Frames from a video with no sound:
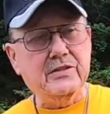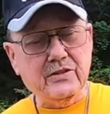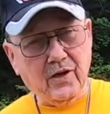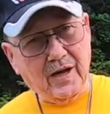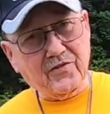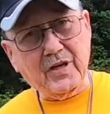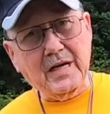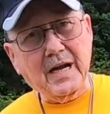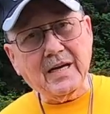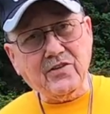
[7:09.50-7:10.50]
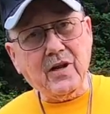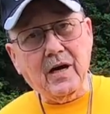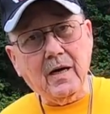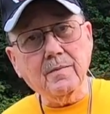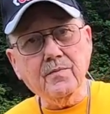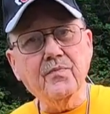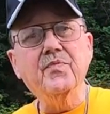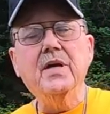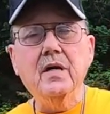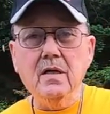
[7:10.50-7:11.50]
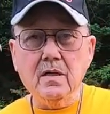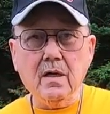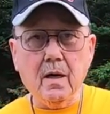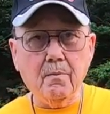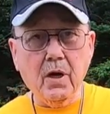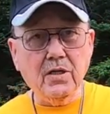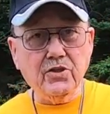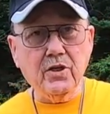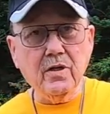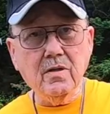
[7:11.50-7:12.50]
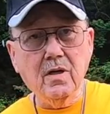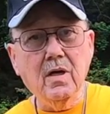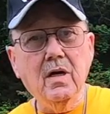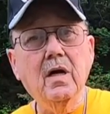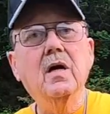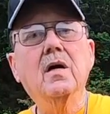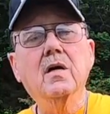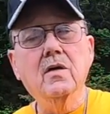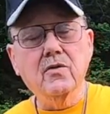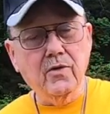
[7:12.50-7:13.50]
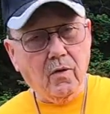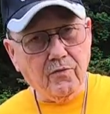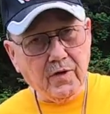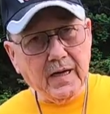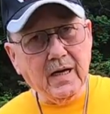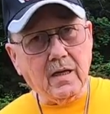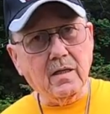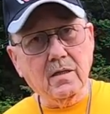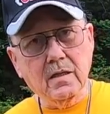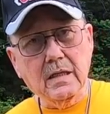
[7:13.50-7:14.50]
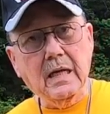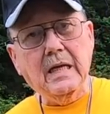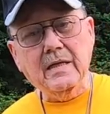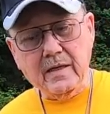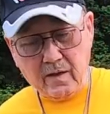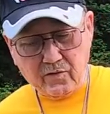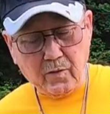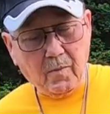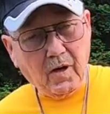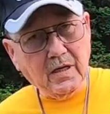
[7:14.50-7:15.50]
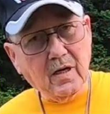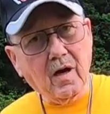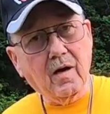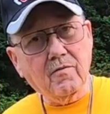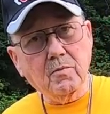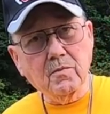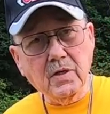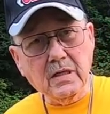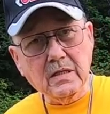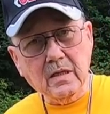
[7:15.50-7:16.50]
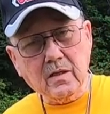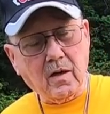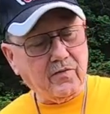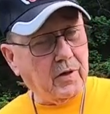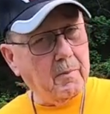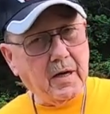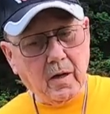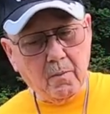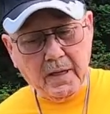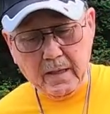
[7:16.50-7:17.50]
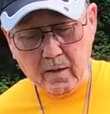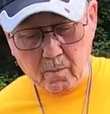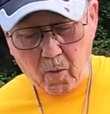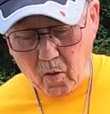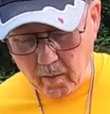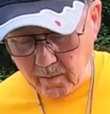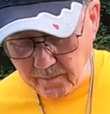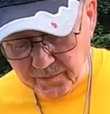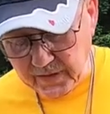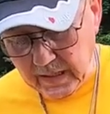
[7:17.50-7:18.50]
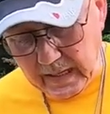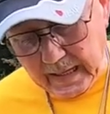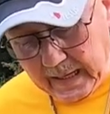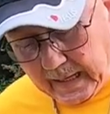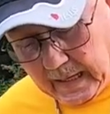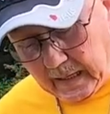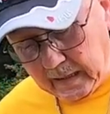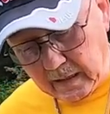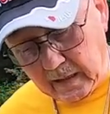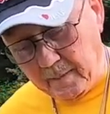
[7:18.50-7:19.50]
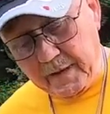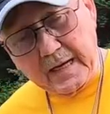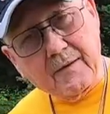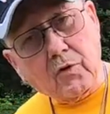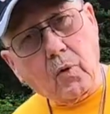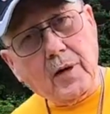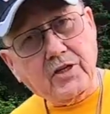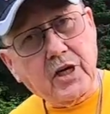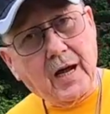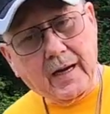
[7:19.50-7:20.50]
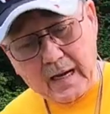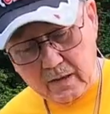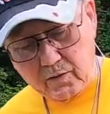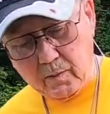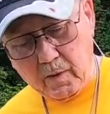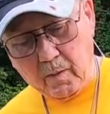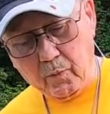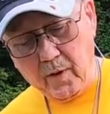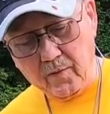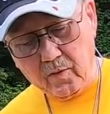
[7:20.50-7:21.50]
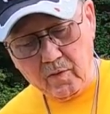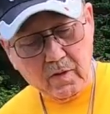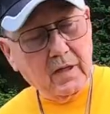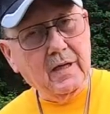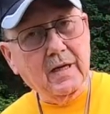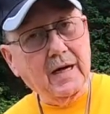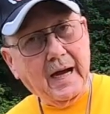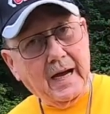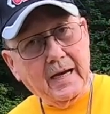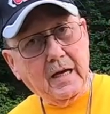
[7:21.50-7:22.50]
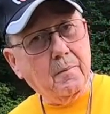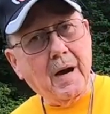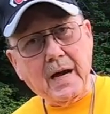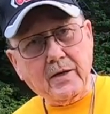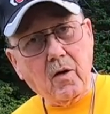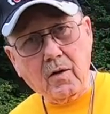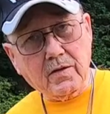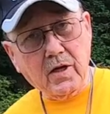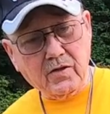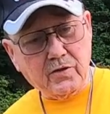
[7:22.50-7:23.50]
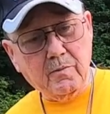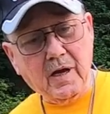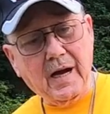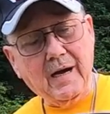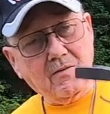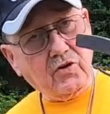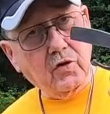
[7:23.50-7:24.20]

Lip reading: Till I see you next time, God bless you. Don't forget, tell somebody you love them, because they may not be here tomorrow. And let me give a quick shout out to my brother Eddie at Backyard Custom Knives,